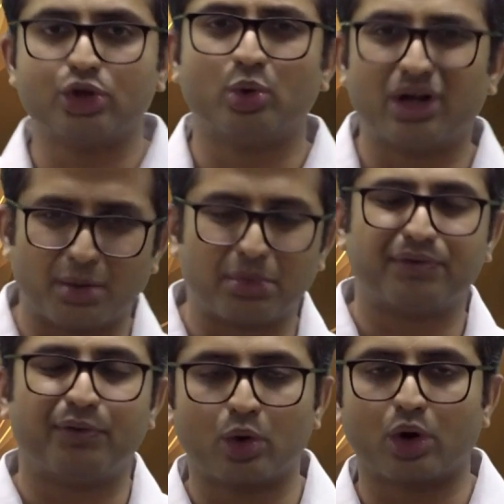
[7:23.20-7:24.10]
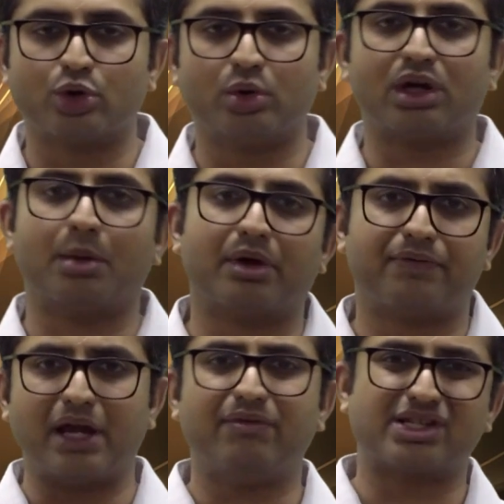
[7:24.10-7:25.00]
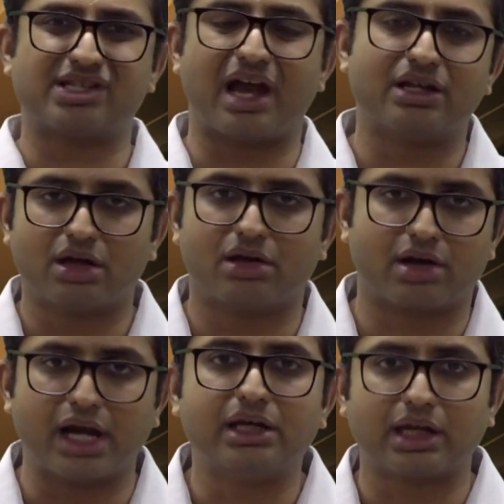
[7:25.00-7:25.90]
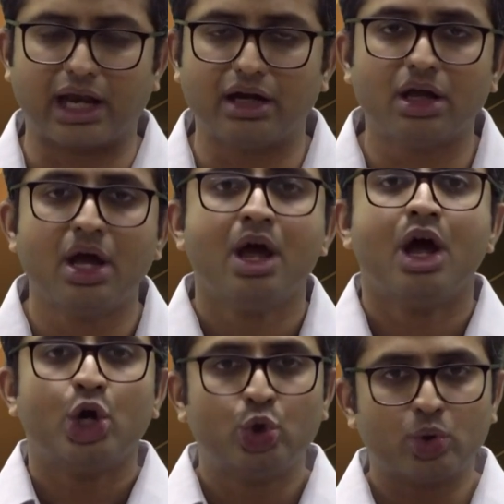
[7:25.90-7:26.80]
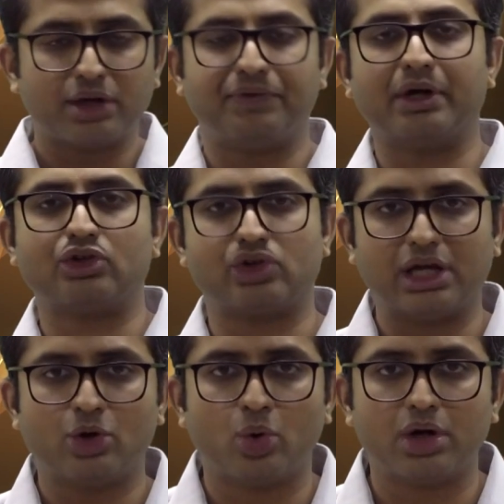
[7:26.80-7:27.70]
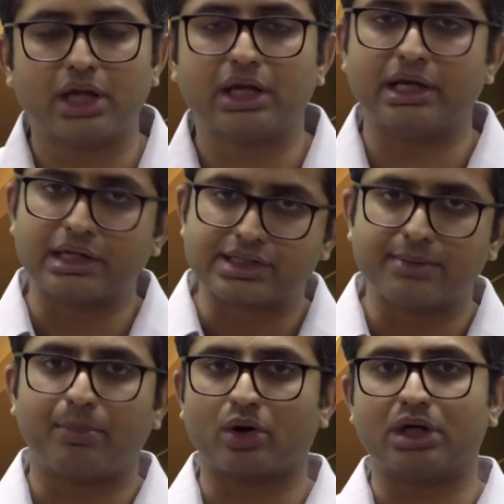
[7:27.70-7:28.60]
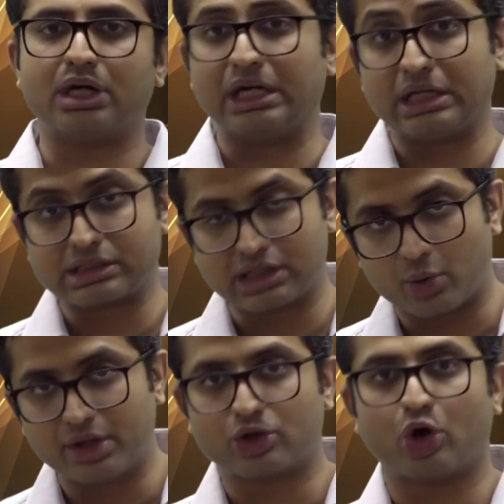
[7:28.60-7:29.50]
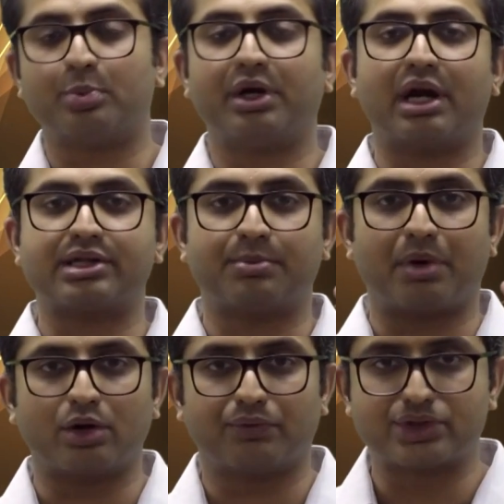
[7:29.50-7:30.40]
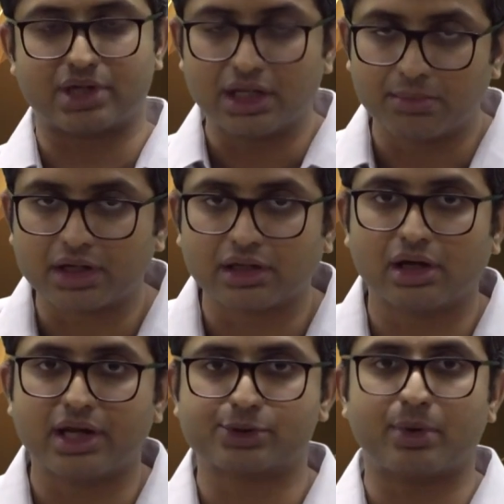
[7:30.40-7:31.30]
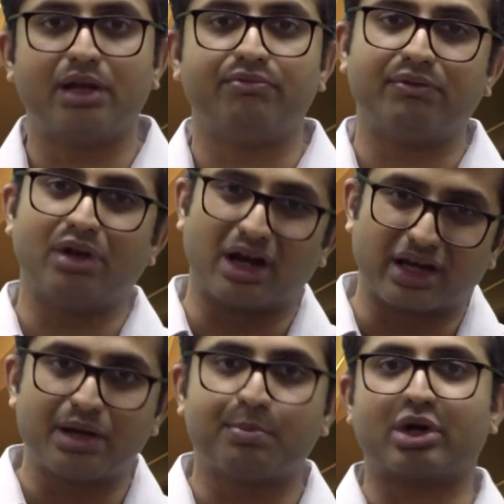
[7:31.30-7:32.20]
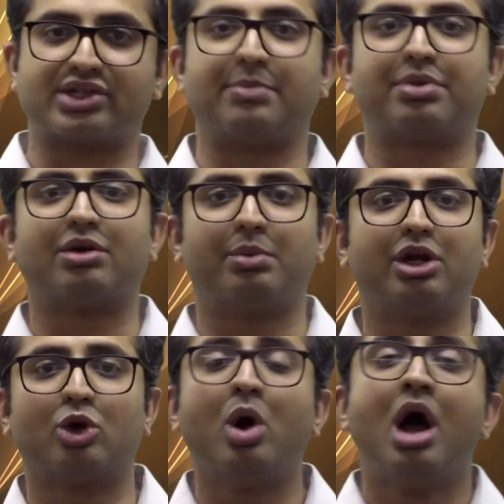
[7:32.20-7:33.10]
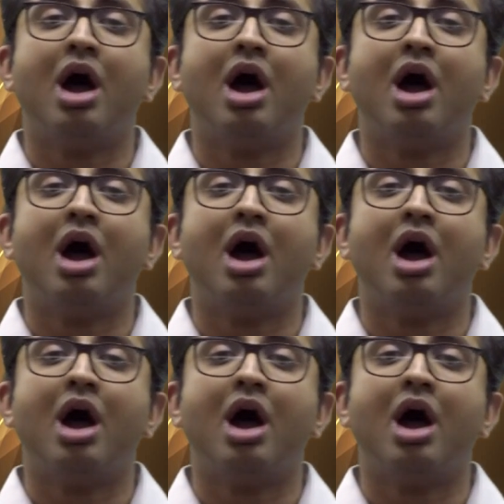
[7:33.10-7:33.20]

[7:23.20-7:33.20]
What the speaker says: unit number 4 or unit number 5 as at the right end. Do refer chain holding. It is important. It is now incorporated as a part of a study material as well. We will again put a separate video